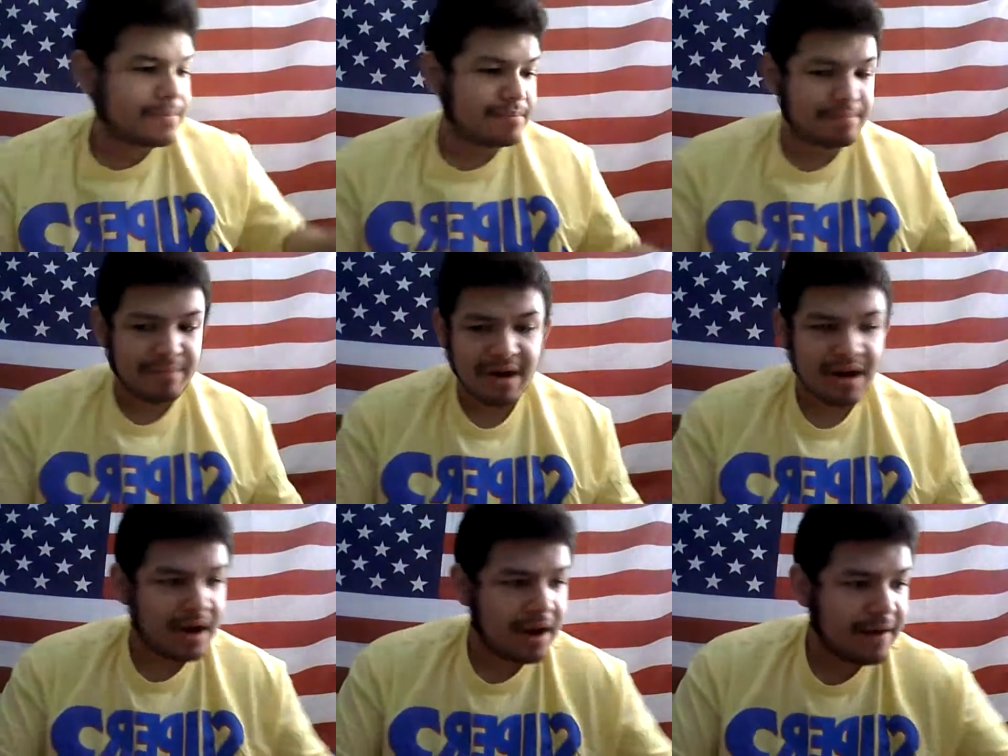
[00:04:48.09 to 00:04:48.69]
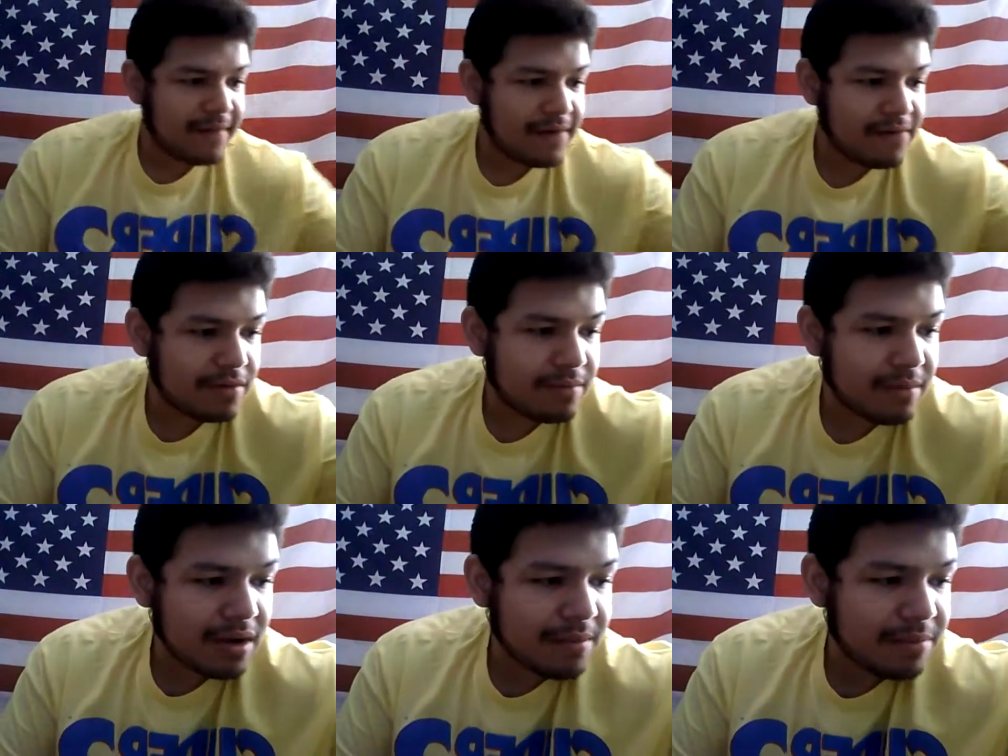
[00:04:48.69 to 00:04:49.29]
My
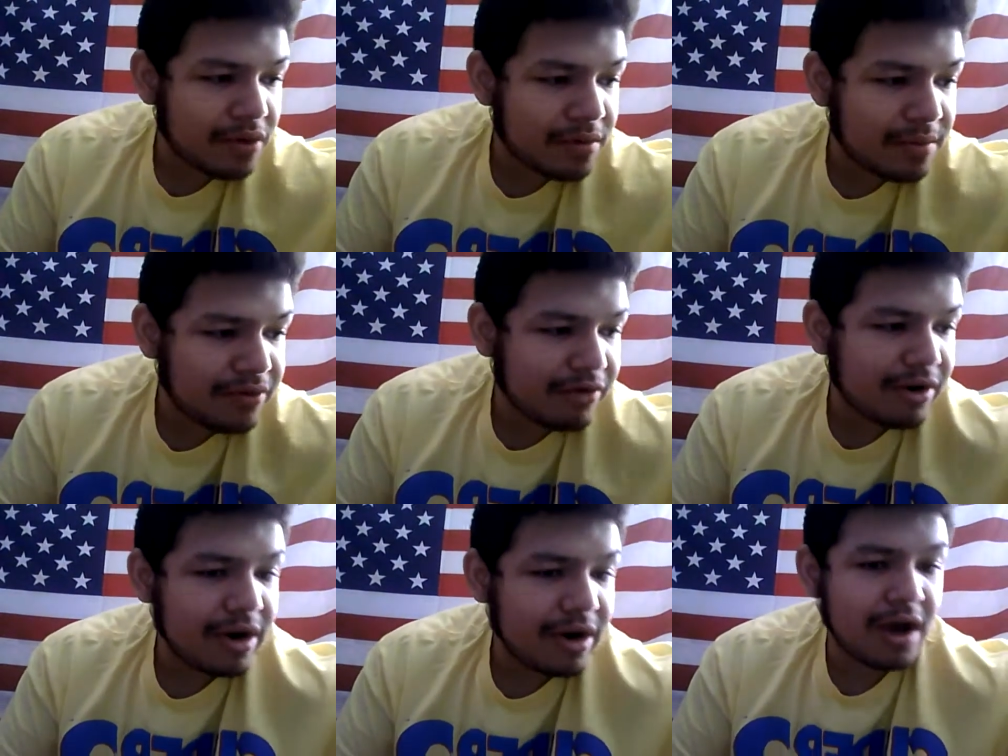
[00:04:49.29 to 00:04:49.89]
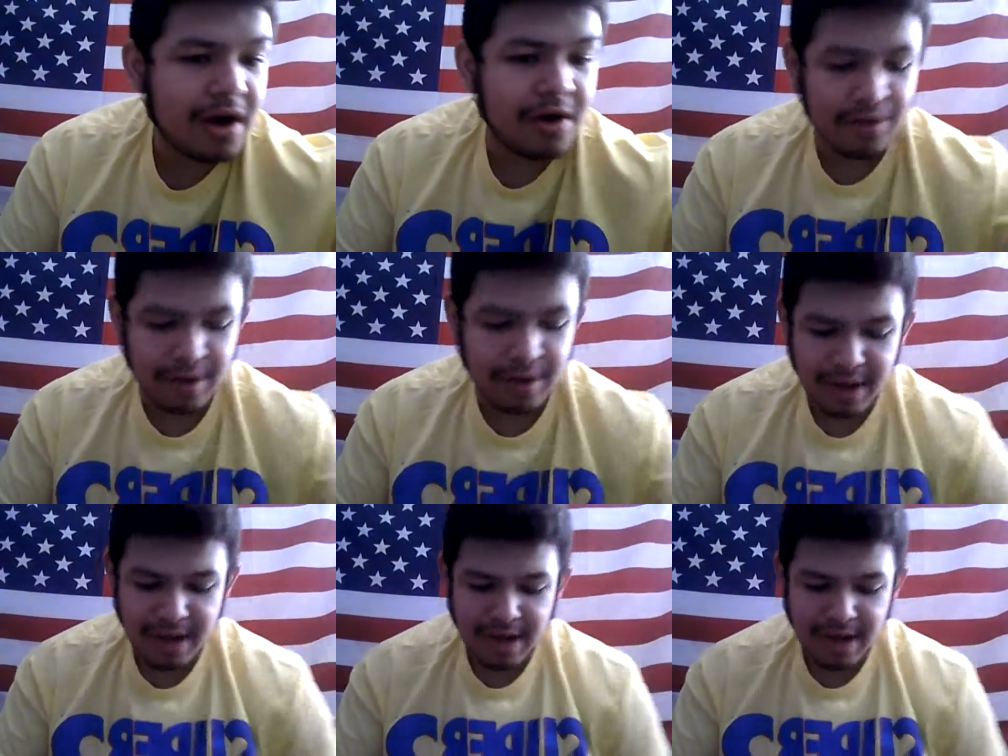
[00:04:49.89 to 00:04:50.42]
favorite Mega Pokemon right now